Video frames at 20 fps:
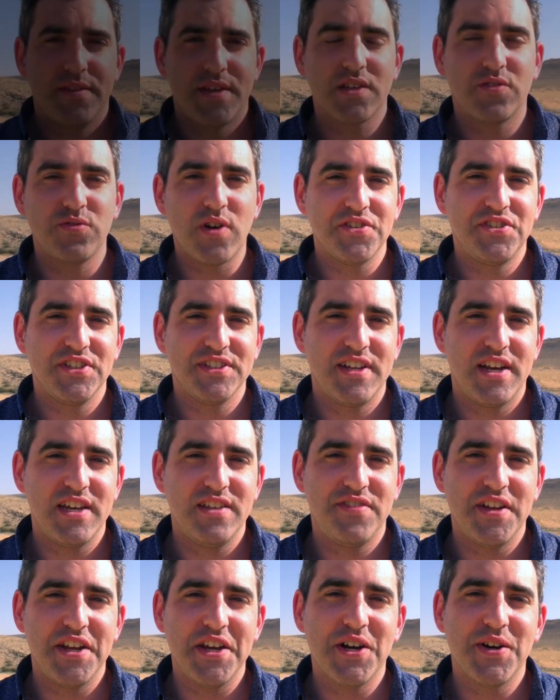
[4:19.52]
Thanks for watching
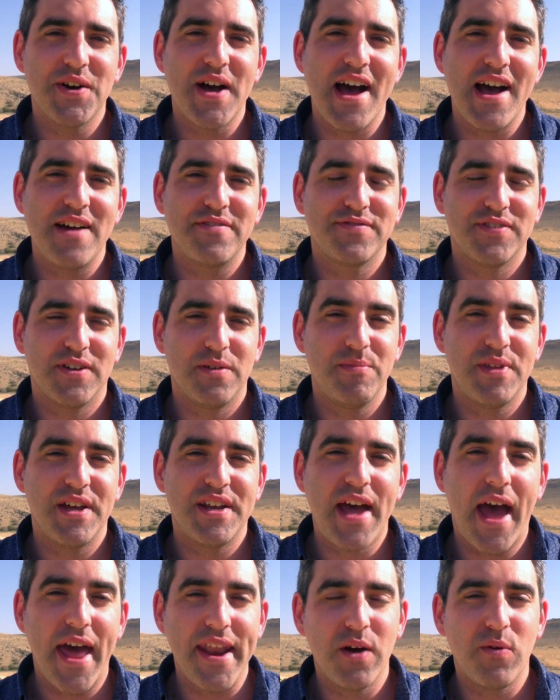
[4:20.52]
today's video uh, from the
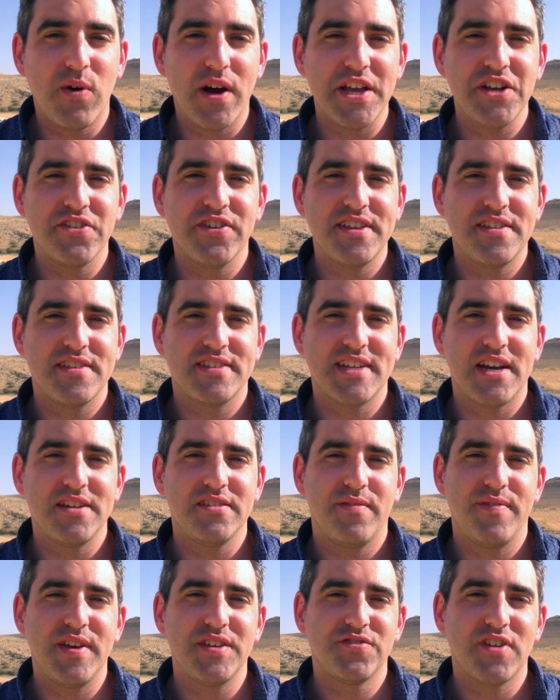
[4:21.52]
Nana Winery in the
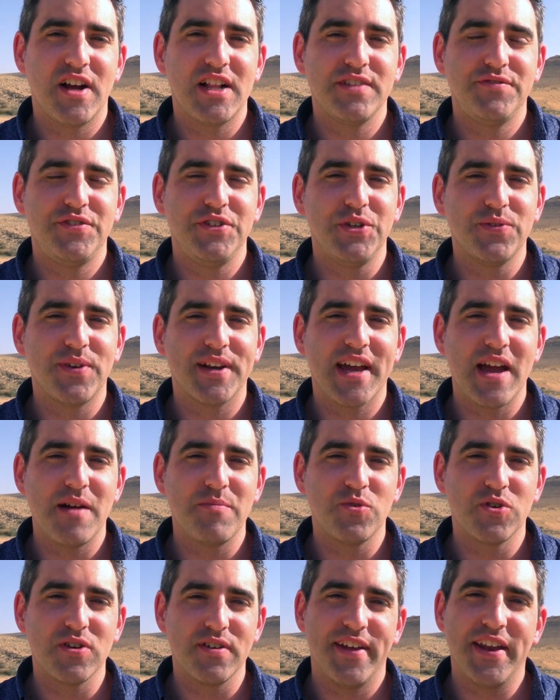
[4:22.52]
south of Israel. If you do want to
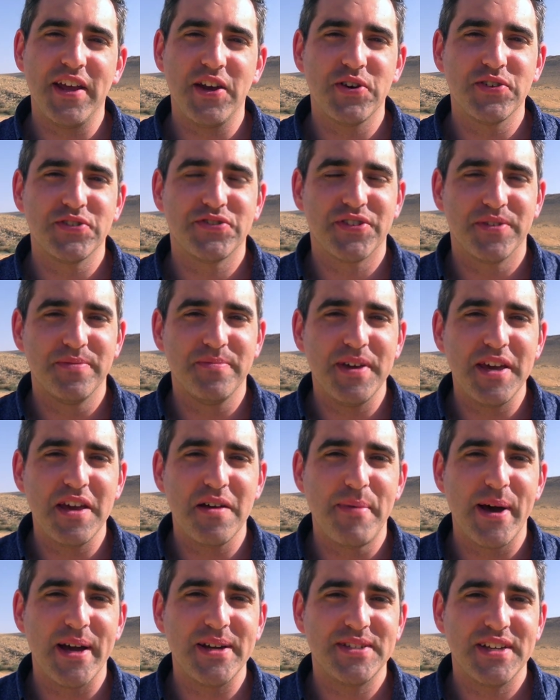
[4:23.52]
get more videos from me
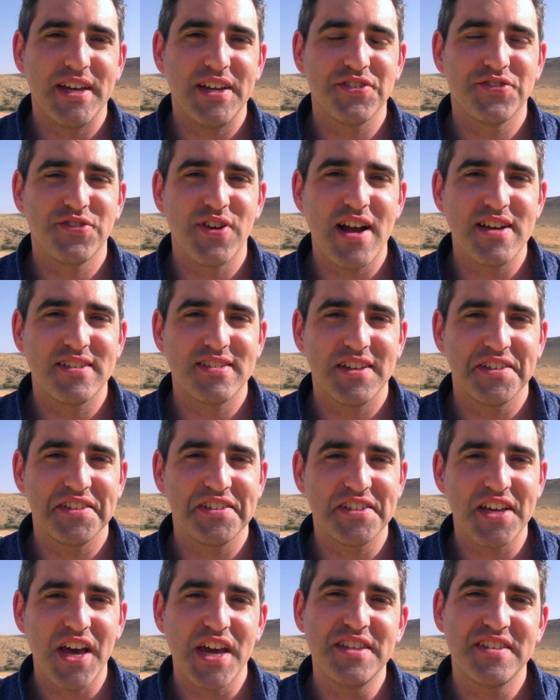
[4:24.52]
about interesting
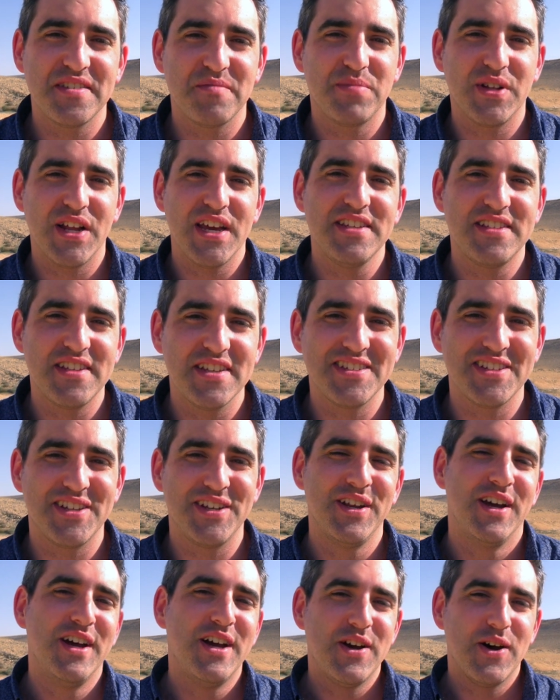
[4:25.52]
sites and places
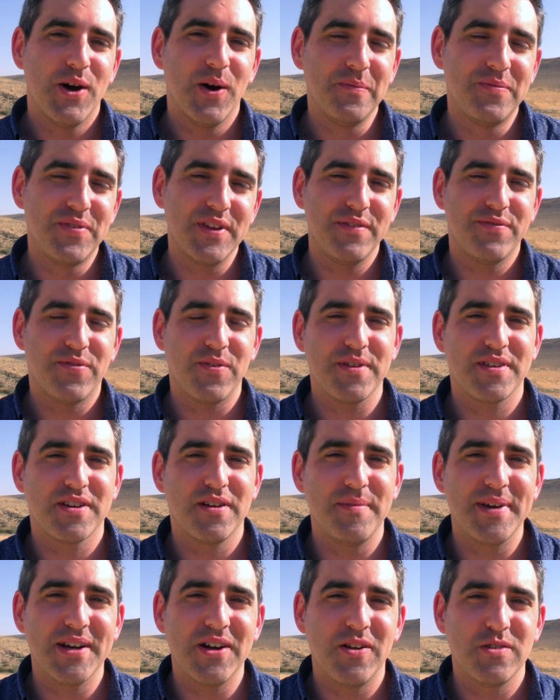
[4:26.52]
and hopefully
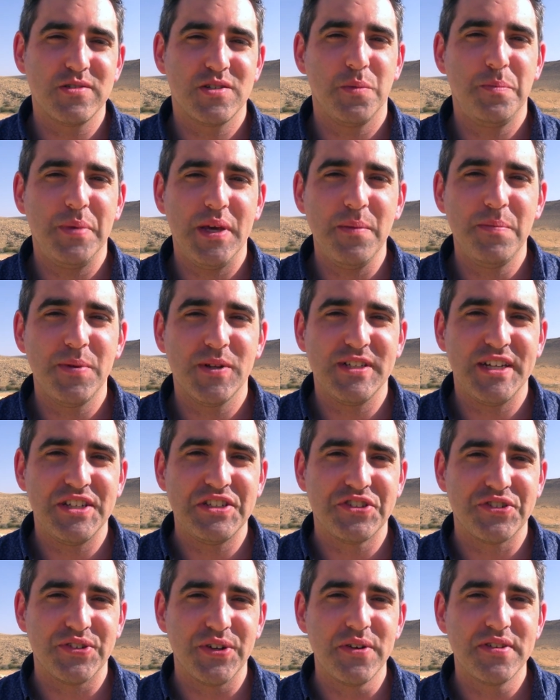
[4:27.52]
forthcoming also people
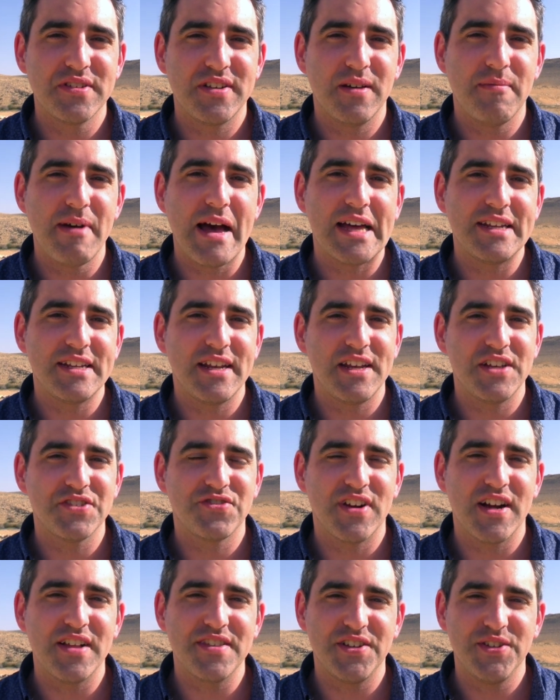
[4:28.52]
in Jerusalem and in
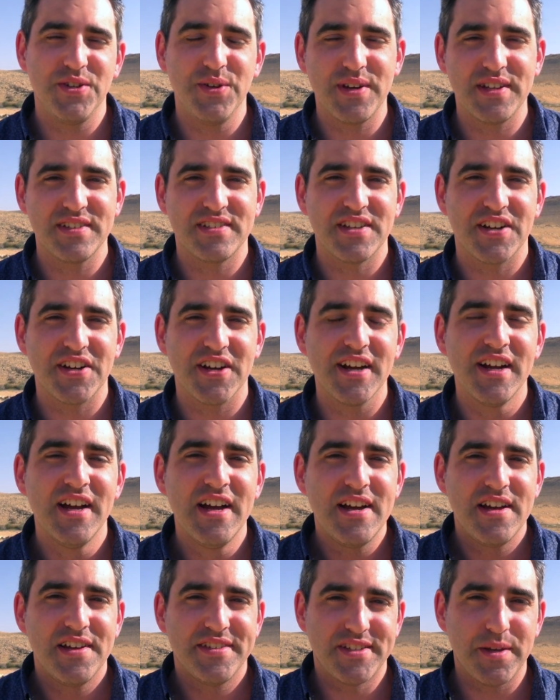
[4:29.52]
Israel, then do consider
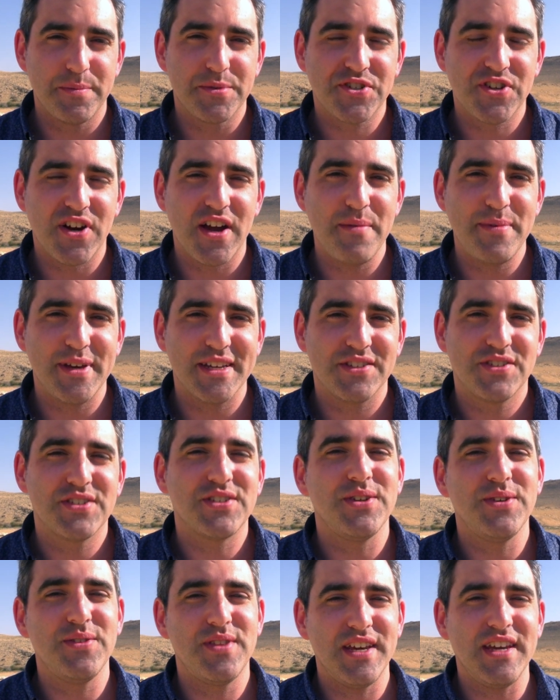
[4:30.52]
subscribing
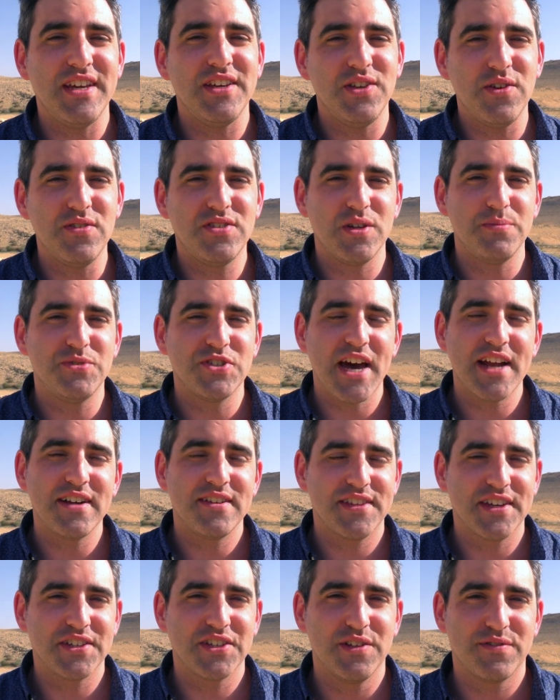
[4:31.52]
to the YouTube
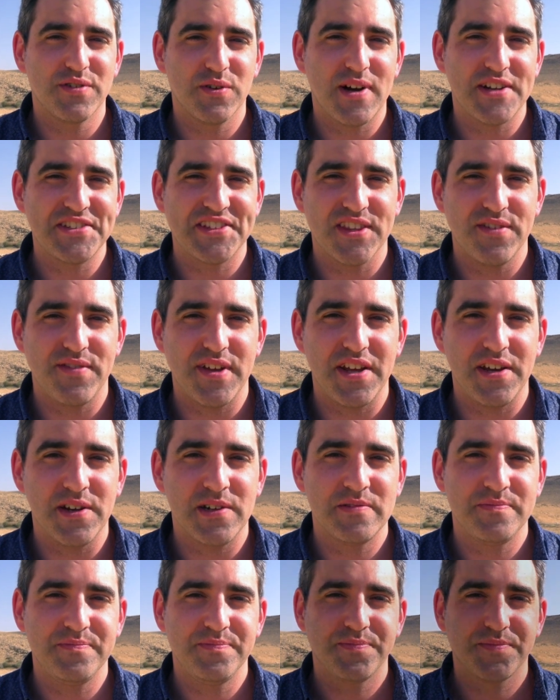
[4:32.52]
channel. Thank you for watching the
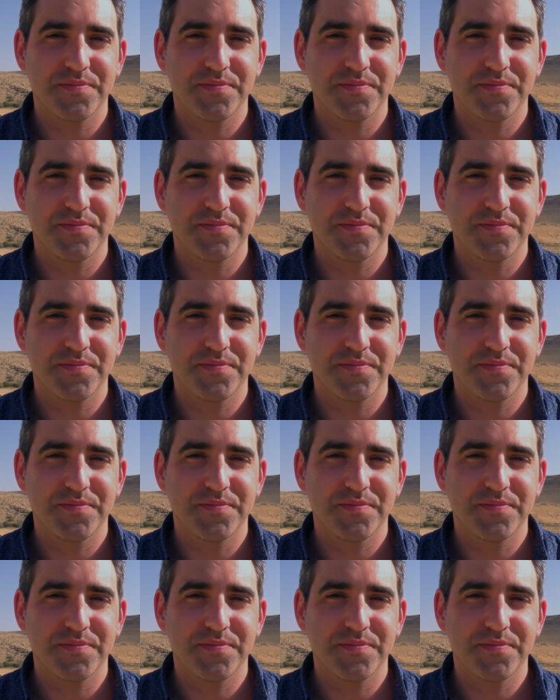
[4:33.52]
video.